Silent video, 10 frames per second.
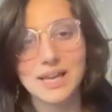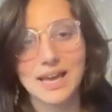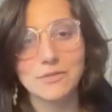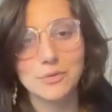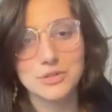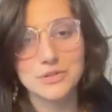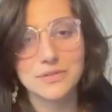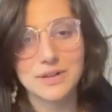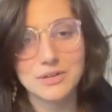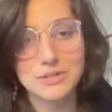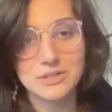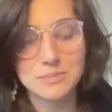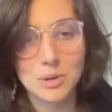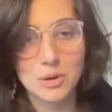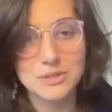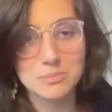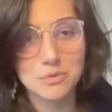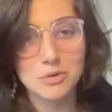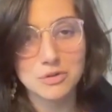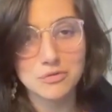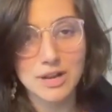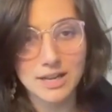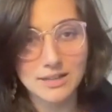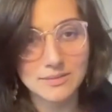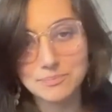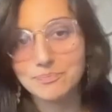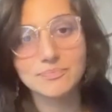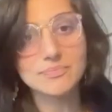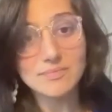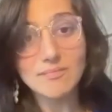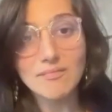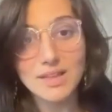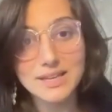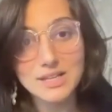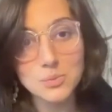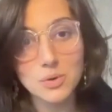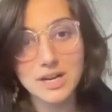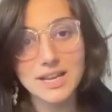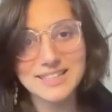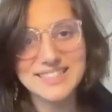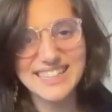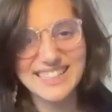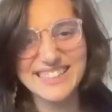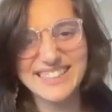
can't force a flower to blossom before it's ready, and it is what it is.